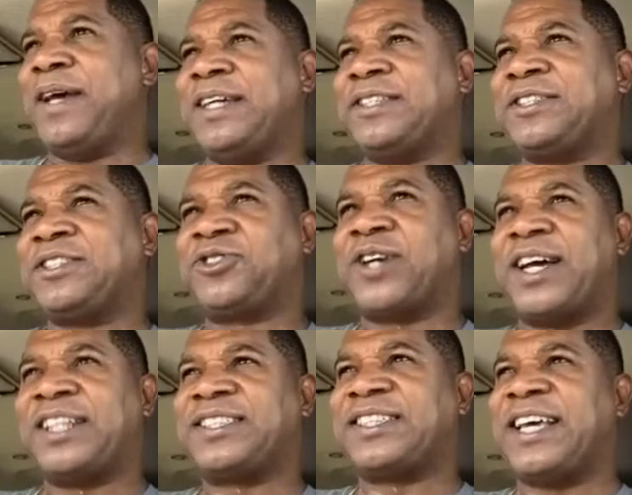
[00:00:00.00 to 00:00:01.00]
man, just trying
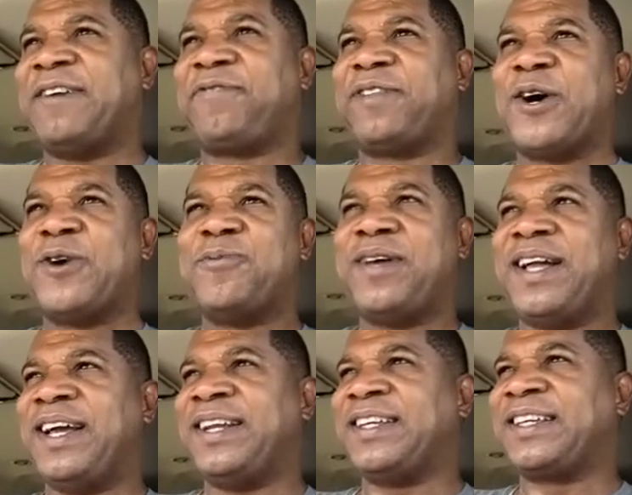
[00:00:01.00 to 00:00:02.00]
to stay afloat,
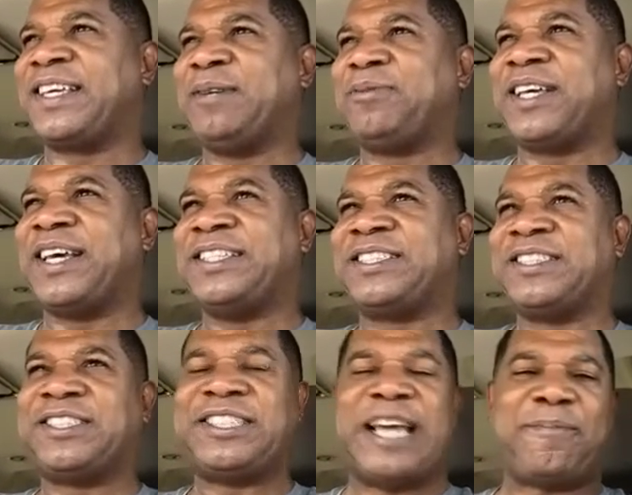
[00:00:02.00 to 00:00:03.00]
man, and keep things
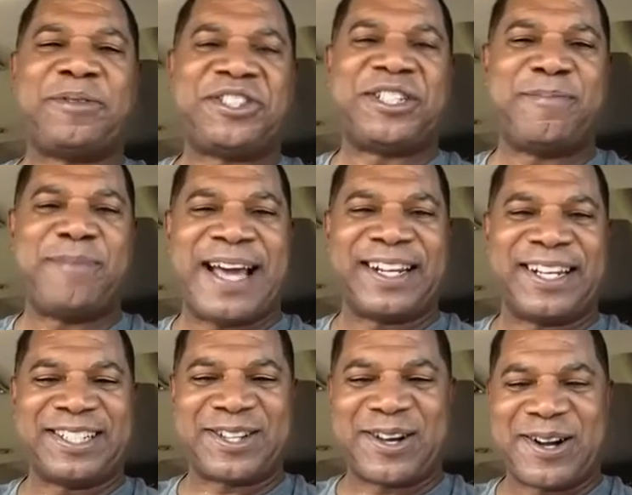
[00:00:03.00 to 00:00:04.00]
in championship manner.
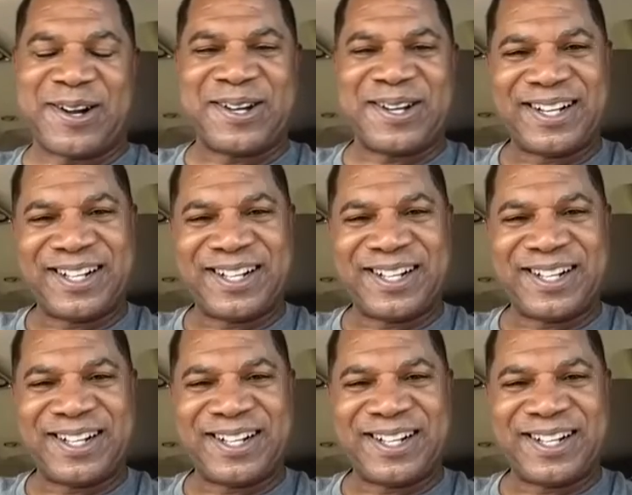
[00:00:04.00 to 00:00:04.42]
That's all.